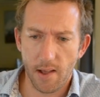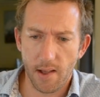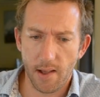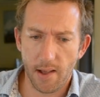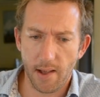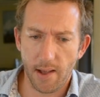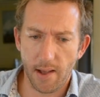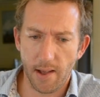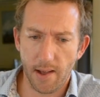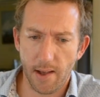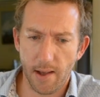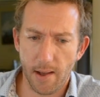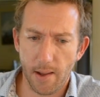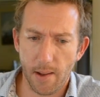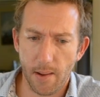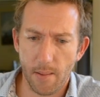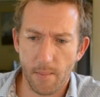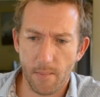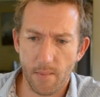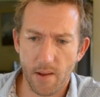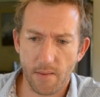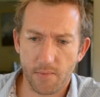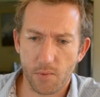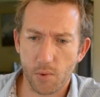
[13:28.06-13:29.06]

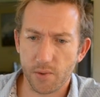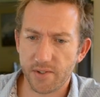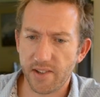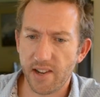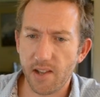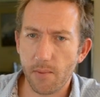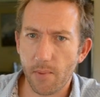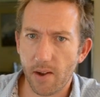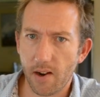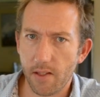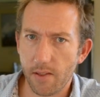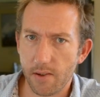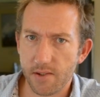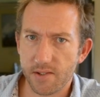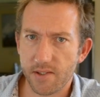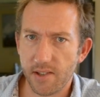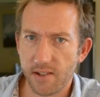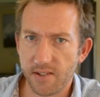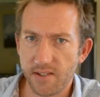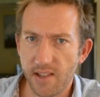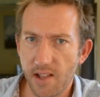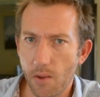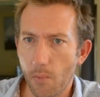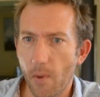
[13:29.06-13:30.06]
Of course, any one of those
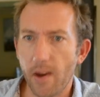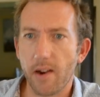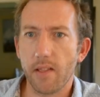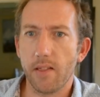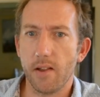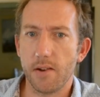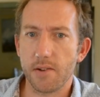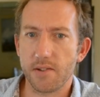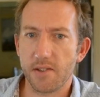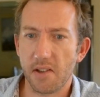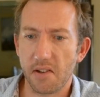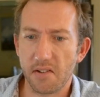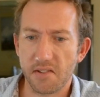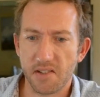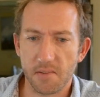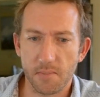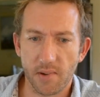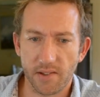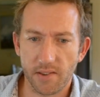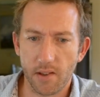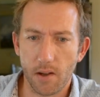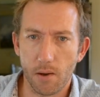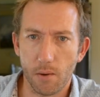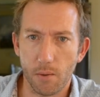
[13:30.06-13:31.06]
things can
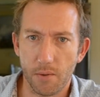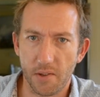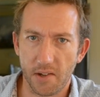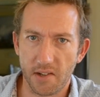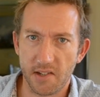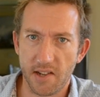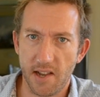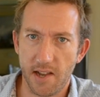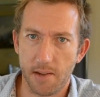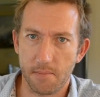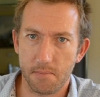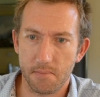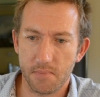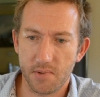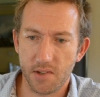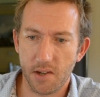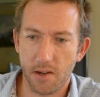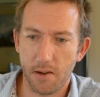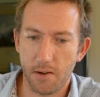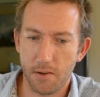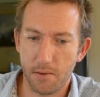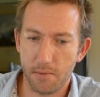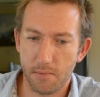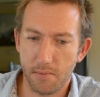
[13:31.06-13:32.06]
bring the whole thing down.
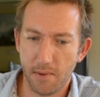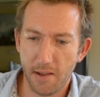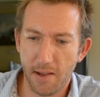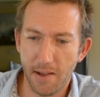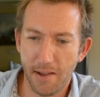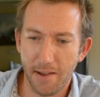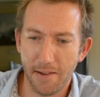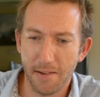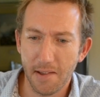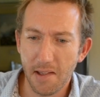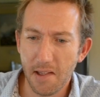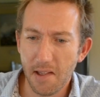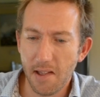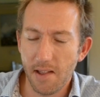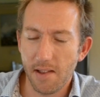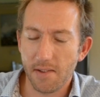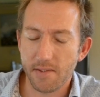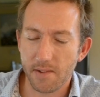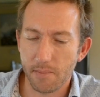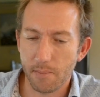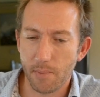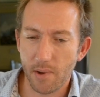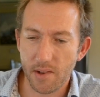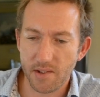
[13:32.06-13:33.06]
So
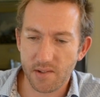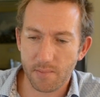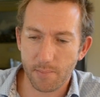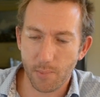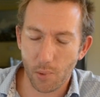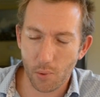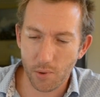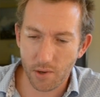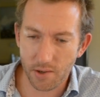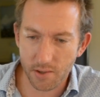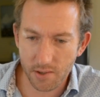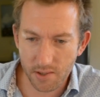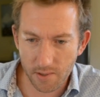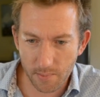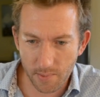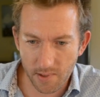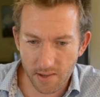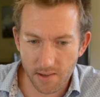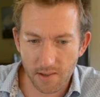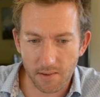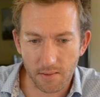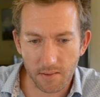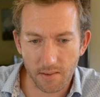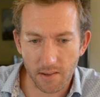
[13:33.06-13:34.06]
it's important to
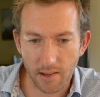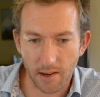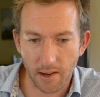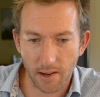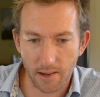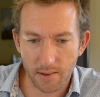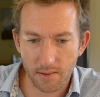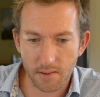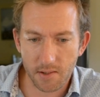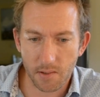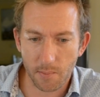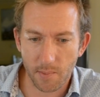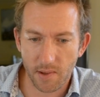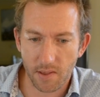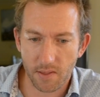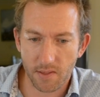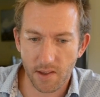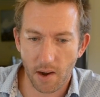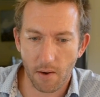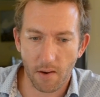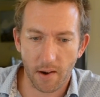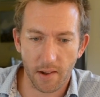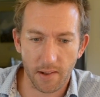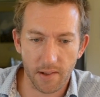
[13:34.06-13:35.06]
be
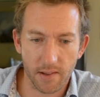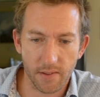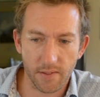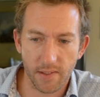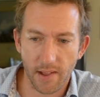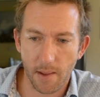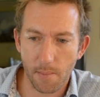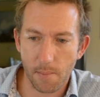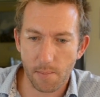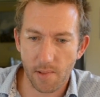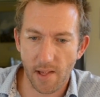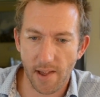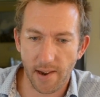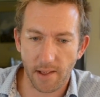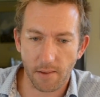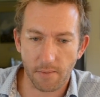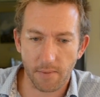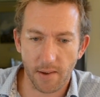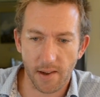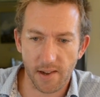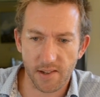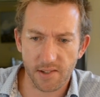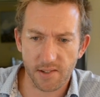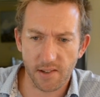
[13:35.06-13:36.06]
thorough in that planning
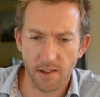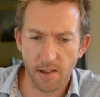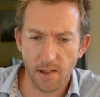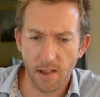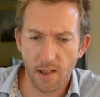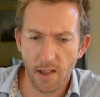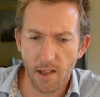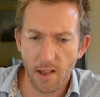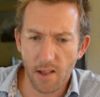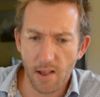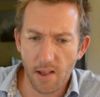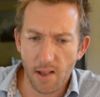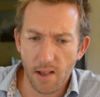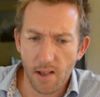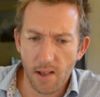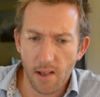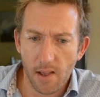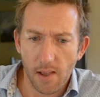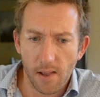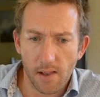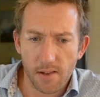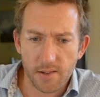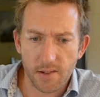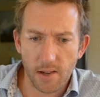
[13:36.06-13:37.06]
phase.
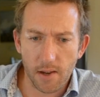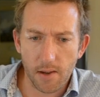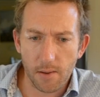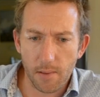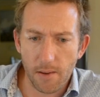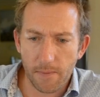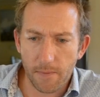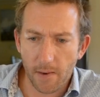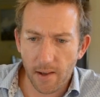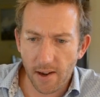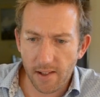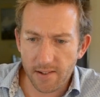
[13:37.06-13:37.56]
So we find